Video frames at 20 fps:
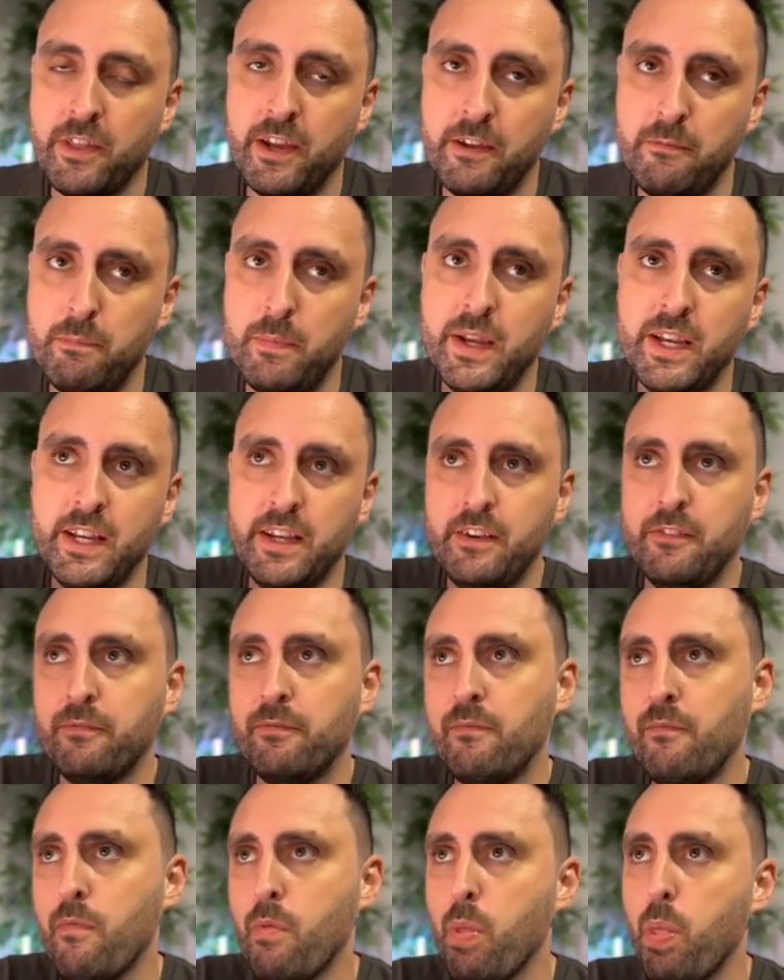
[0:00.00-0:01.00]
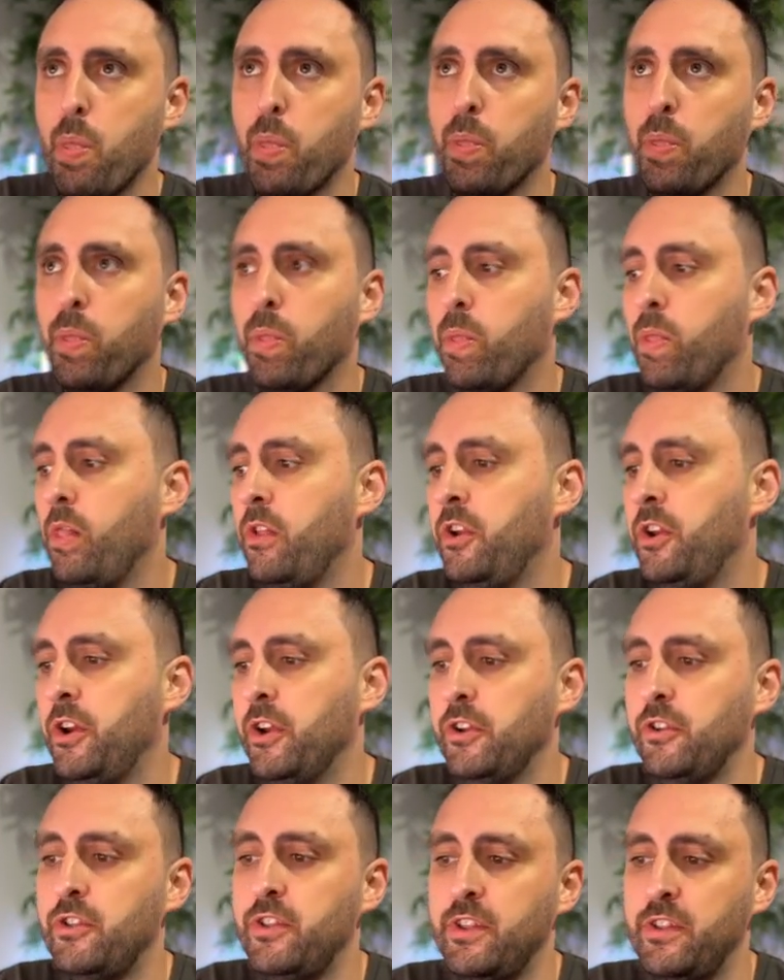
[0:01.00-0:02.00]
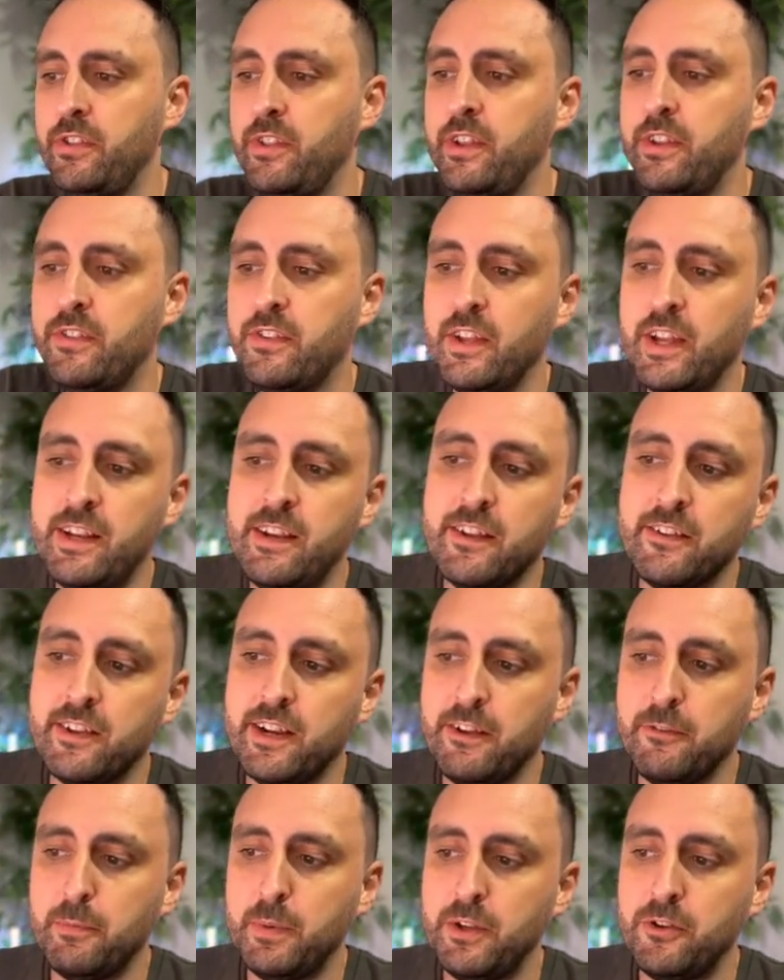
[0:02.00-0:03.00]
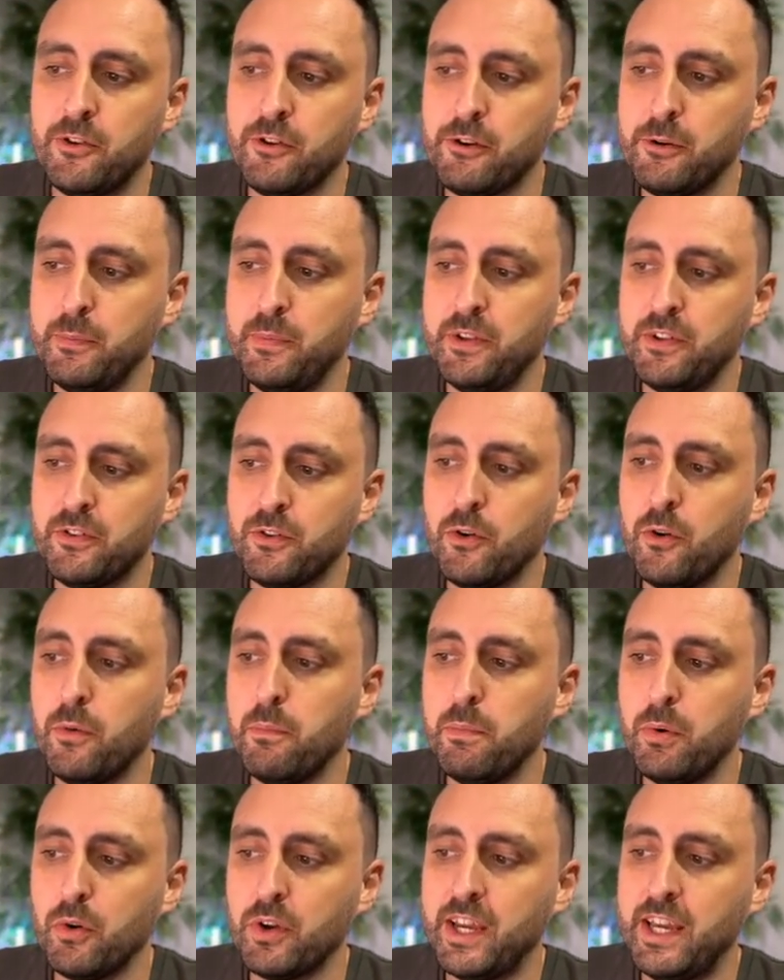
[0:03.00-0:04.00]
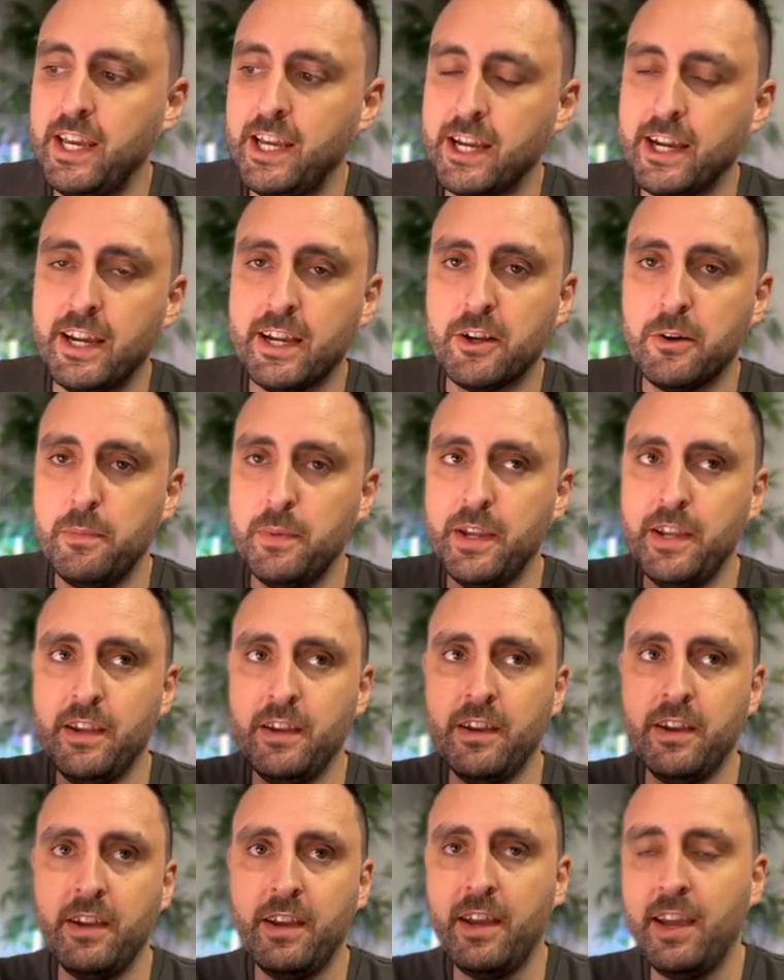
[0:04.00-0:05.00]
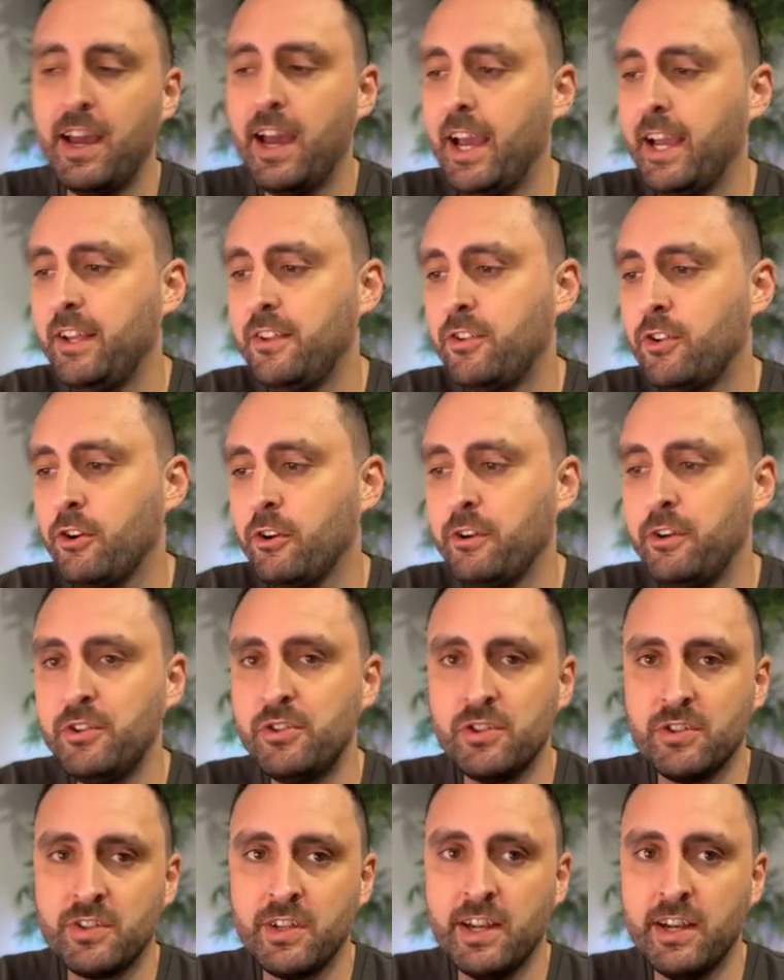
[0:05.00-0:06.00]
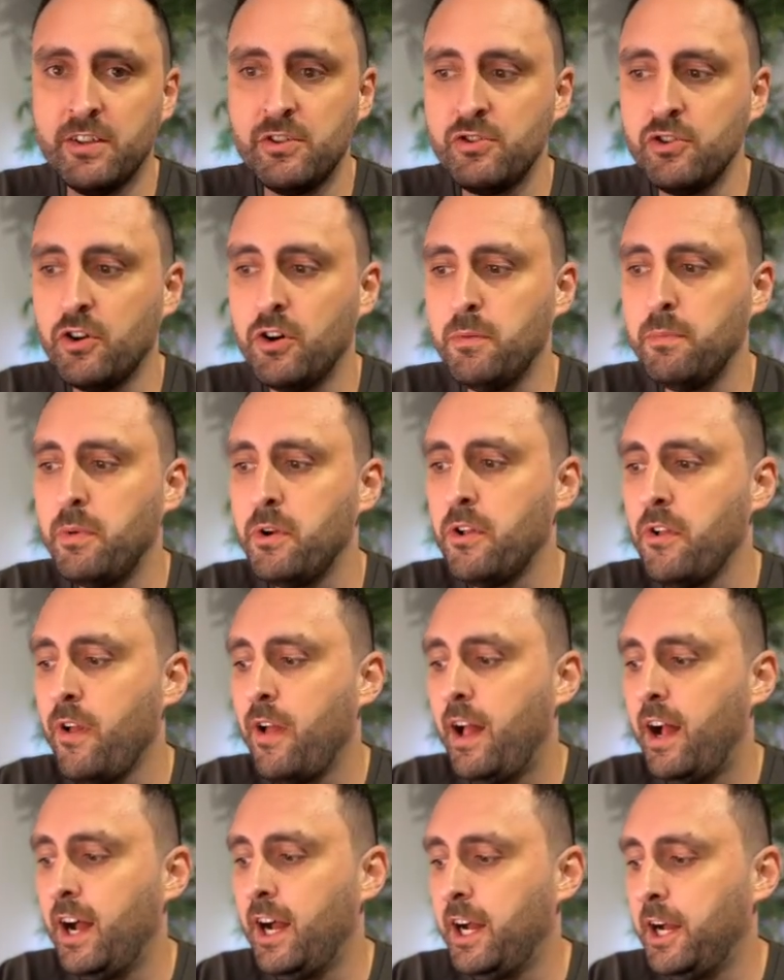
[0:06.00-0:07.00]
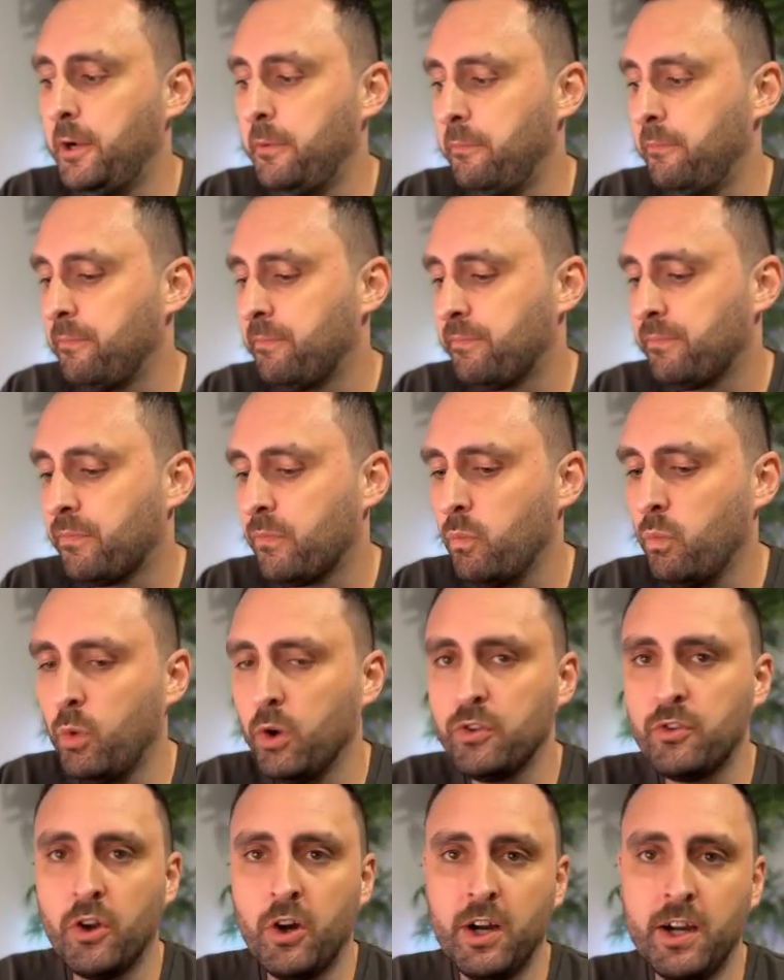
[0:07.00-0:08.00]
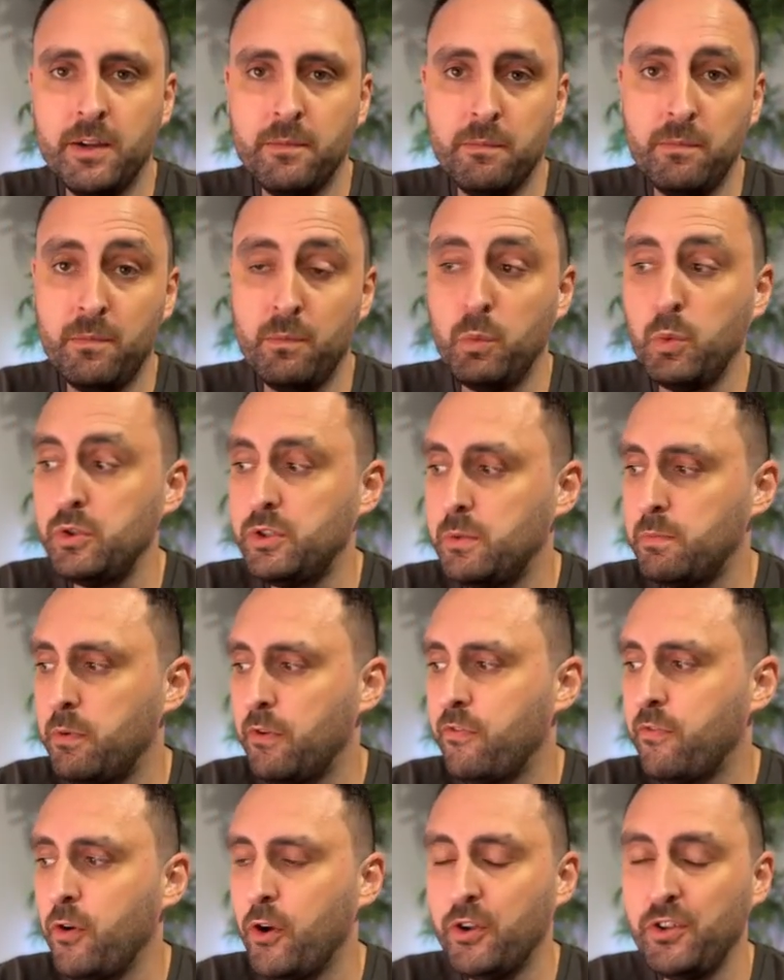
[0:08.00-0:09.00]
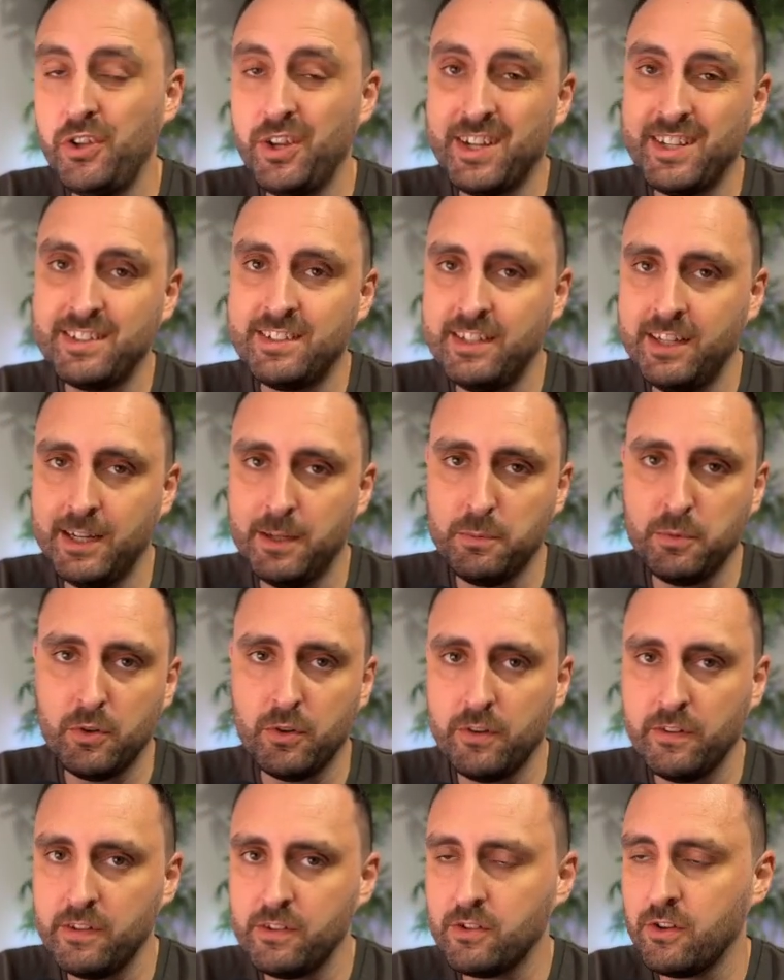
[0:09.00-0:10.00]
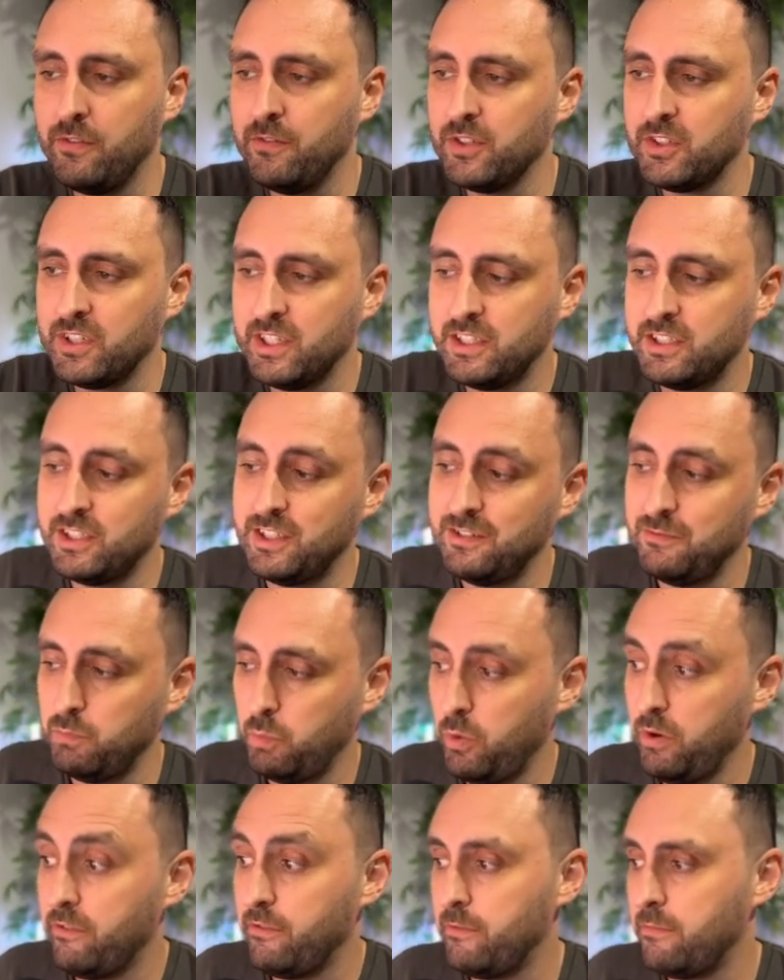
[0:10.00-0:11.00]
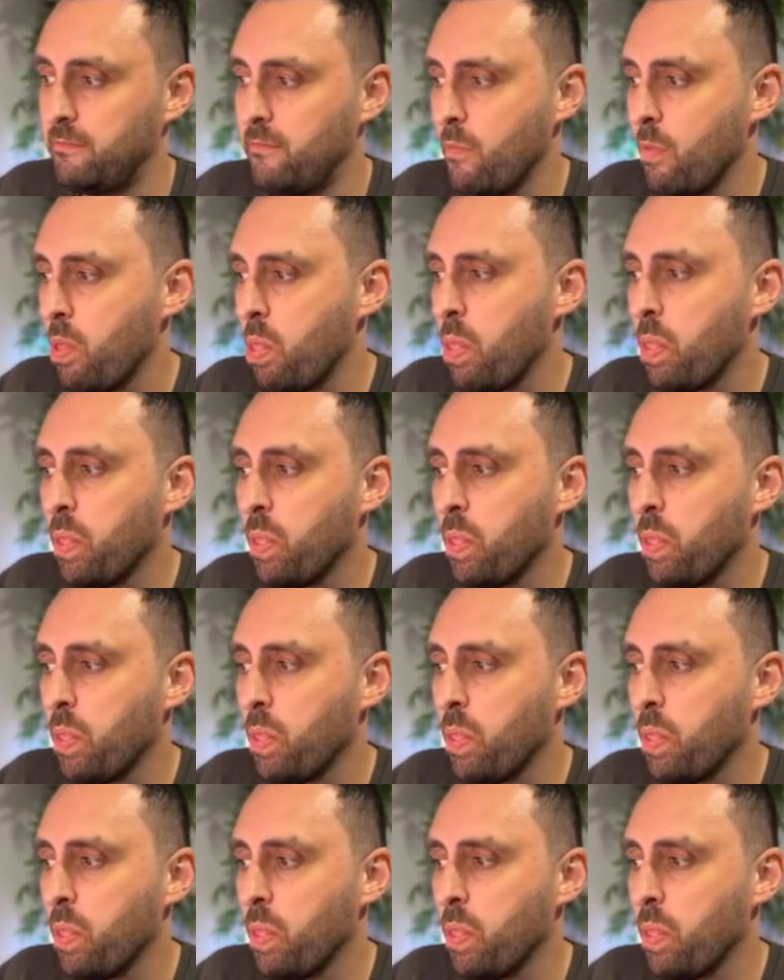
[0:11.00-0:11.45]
They've been, this, it doesn't have to be, sorry, missed call, book here. It could be, hey, sorry, just at a job. What time would you prefer? And you can set up sort of this conversation with them.